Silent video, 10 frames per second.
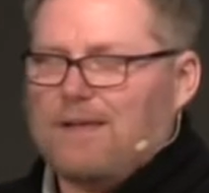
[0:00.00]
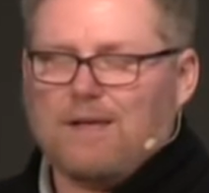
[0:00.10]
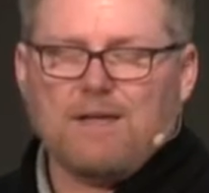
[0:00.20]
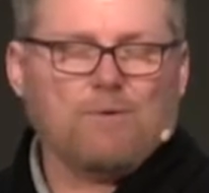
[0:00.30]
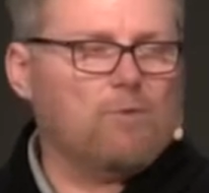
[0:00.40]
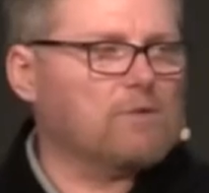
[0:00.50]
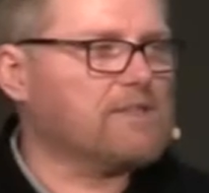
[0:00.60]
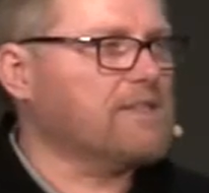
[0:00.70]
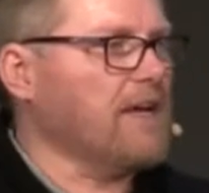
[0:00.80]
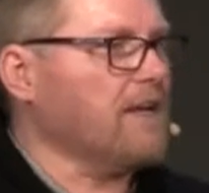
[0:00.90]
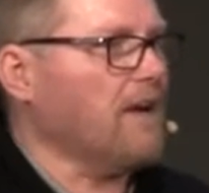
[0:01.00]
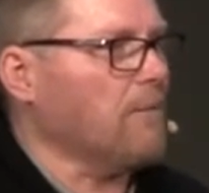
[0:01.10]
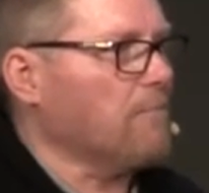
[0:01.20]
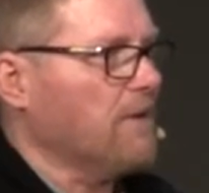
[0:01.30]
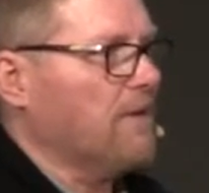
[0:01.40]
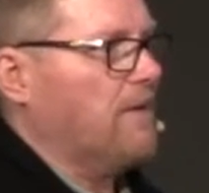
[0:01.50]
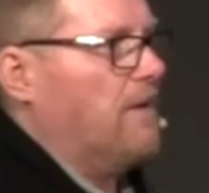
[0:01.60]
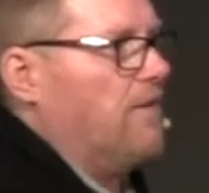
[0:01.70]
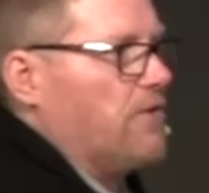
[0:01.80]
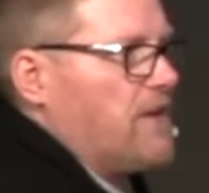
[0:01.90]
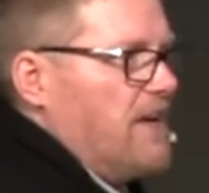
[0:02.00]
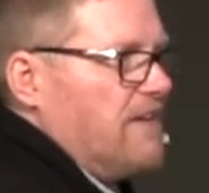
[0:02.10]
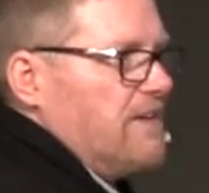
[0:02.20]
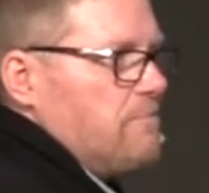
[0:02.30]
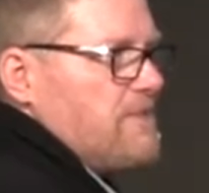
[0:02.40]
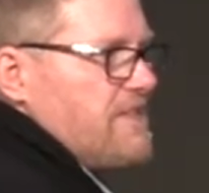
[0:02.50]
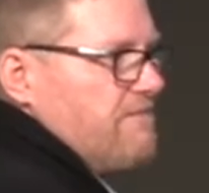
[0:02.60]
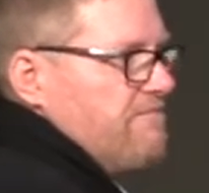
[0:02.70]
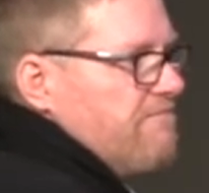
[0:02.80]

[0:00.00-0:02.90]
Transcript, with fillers: he will set up other kingdoms.